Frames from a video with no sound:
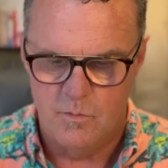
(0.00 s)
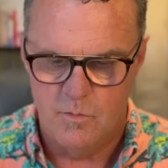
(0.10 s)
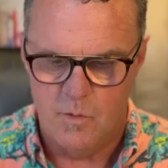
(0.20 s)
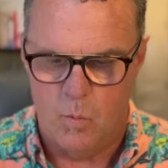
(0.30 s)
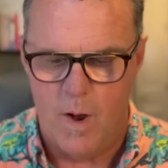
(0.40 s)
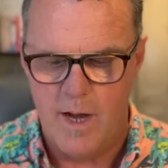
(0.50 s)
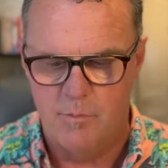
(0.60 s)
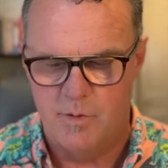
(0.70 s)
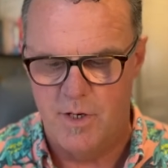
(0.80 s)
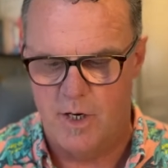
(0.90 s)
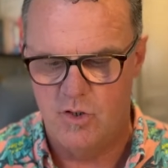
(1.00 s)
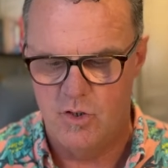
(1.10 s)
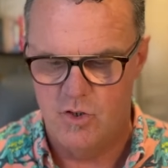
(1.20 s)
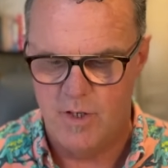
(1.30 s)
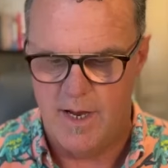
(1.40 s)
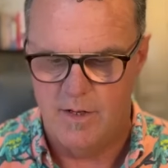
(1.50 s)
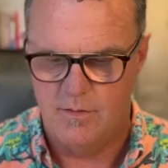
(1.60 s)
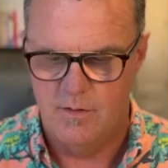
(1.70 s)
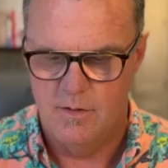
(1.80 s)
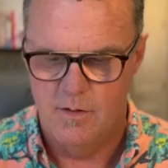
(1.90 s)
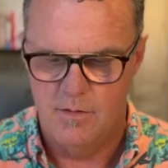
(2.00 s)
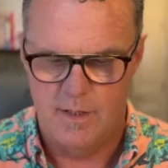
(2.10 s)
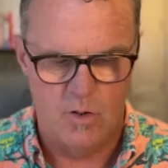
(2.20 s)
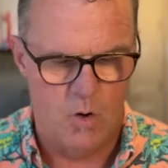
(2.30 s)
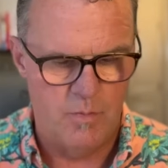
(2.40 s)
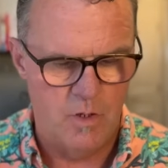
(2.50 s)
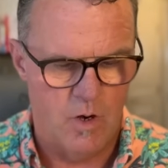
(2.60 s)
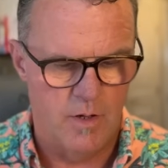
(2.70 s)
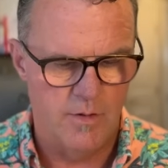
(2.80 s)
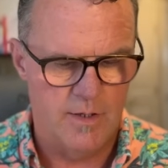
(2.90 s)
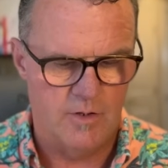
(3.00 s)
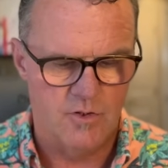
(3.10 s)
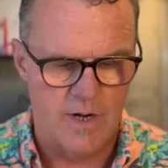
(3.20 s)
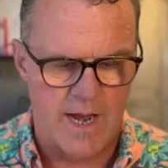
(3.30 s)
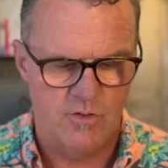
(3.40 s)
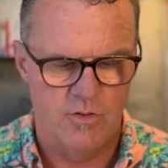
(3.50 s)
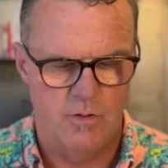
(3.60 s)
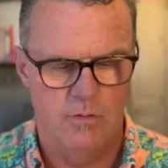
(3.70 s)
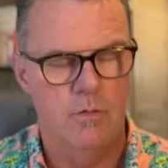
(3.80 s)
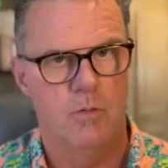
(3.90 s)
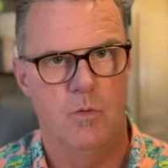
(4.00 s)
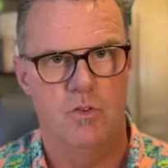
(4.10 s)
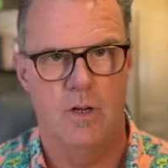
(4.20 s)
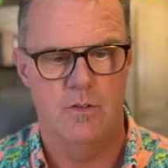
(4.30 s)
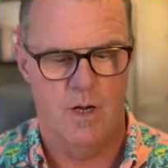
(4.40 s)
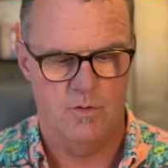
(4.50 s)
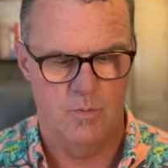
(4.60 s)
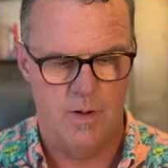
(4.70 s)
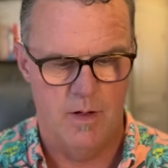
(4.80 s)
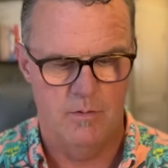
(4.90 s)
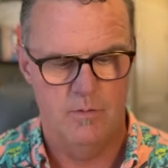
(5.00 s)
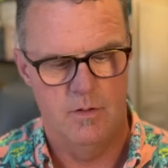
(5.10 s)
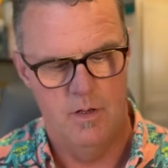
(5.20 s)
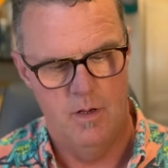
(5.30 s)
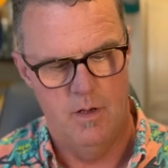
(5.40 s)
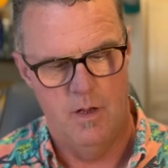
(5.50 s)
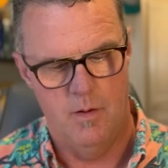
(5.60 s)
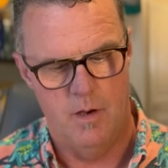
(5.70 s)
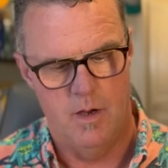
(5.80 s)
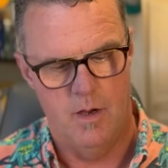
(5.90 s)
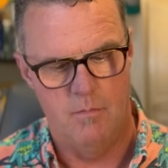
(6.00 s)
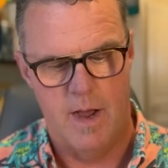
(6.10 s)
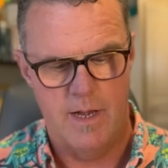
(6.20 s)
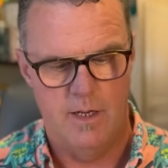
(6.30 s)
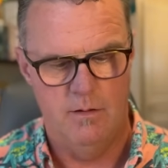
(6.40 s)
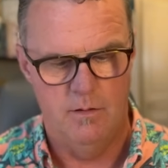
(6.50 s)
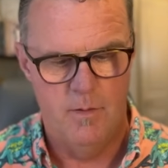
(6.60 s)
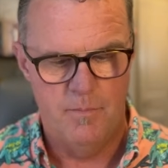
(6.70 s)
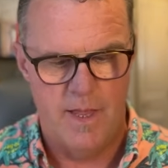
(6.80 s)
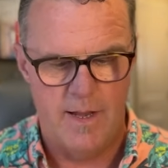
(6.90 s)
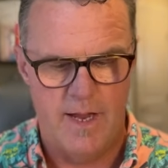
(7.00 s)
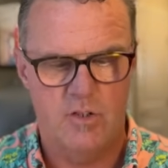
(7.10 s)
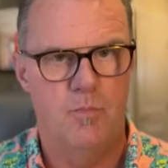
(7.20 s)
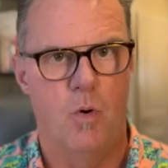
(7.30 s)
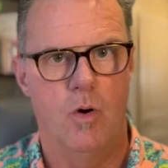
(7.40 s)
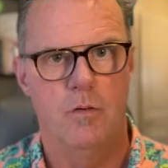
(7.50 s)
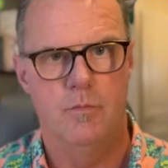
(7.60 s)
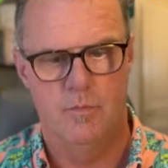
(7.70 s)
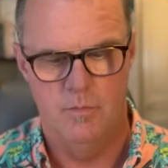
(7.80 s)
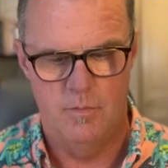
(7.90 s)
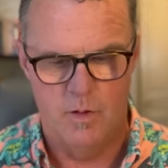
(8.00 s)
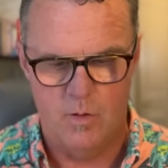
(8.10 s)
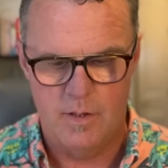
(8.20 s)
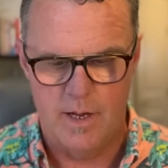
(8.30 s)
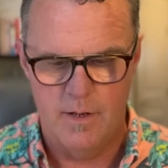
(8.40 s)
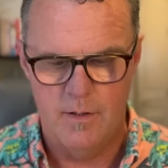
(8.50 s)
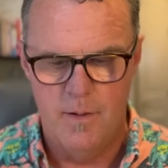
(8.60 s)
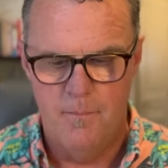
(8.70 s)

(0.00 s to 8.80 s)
the wide production chains that go beyond the extraction, which I talked about, uh, mining, and export, okay?